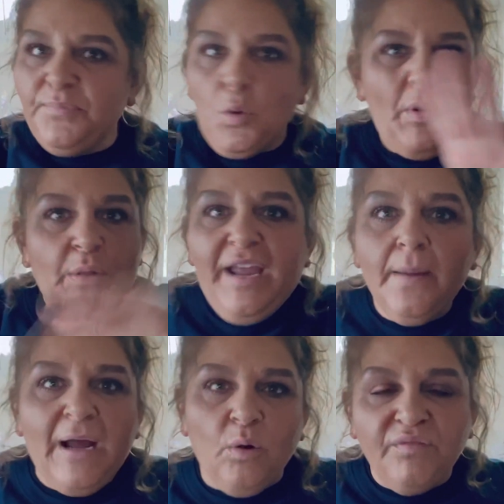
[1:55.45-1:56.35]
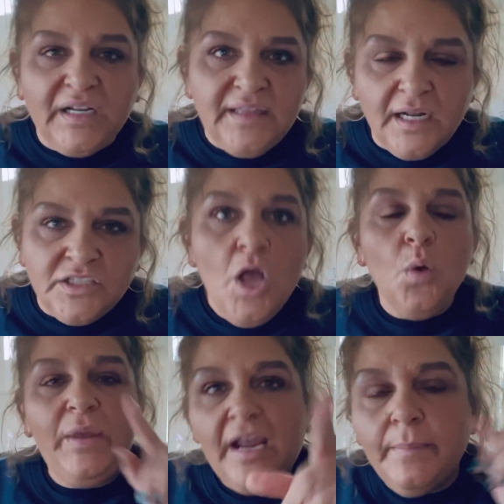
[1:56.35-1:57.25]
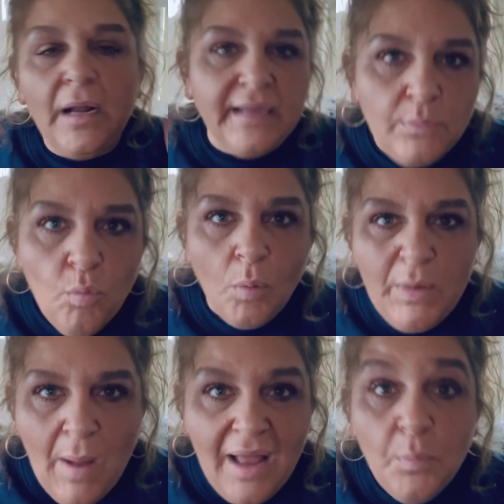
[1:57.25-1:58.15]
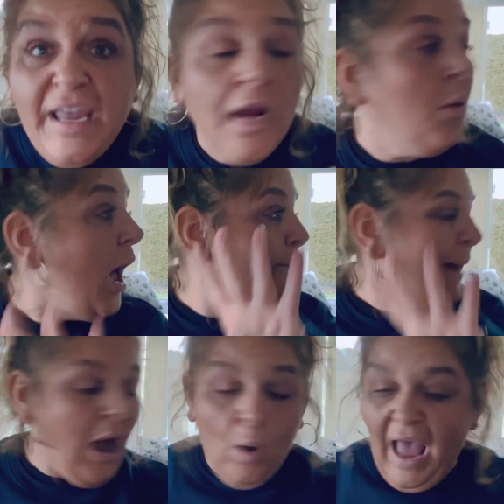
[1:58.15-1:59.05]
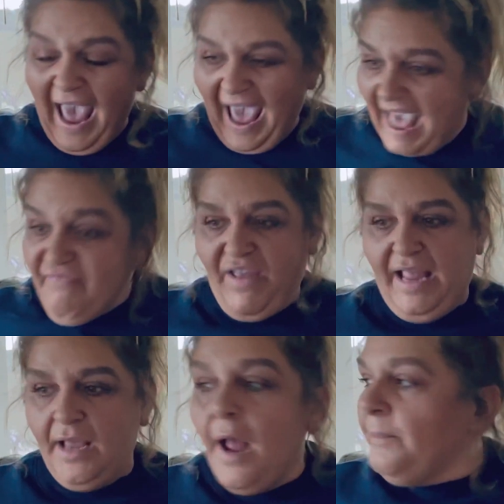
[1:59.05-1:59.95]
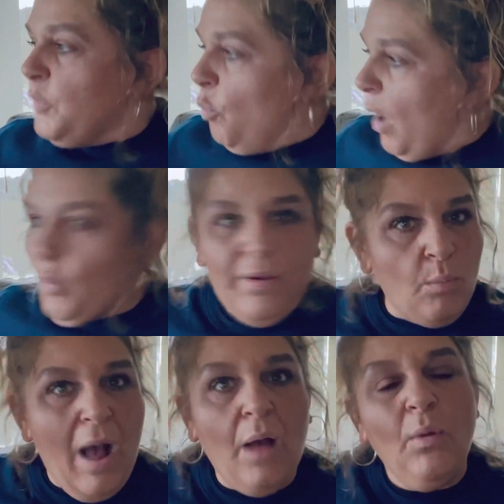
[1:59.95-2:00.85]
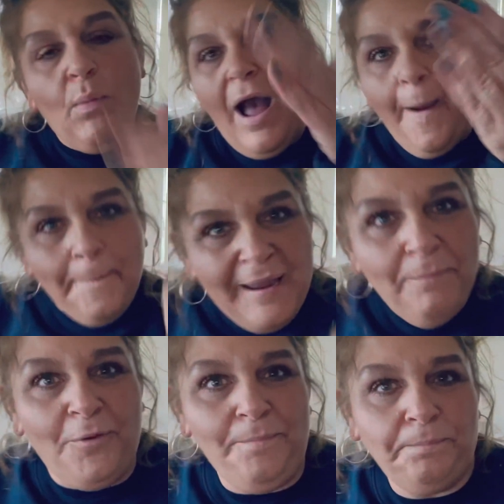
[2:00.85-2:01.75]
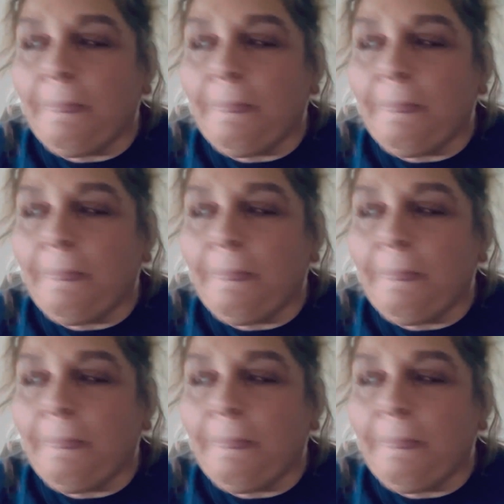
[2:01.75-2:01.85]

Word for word: We don't care about old fucking thoughts. We care about getting what we want, and we care about having what we want. We want our people.